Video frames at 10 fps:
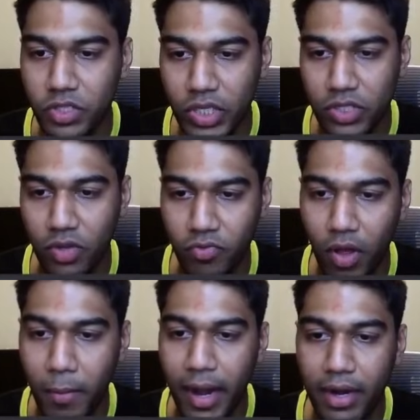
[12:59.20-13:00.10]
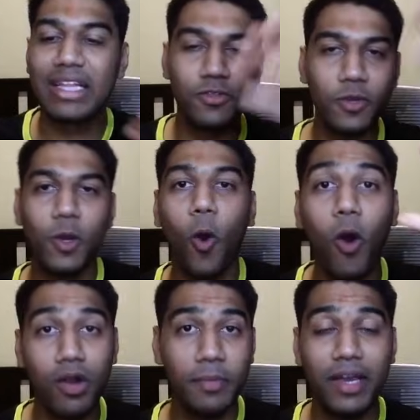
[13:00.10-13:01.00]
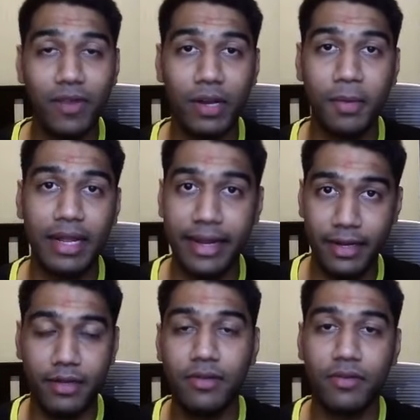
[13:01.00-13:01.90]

JSON format. This will all be available to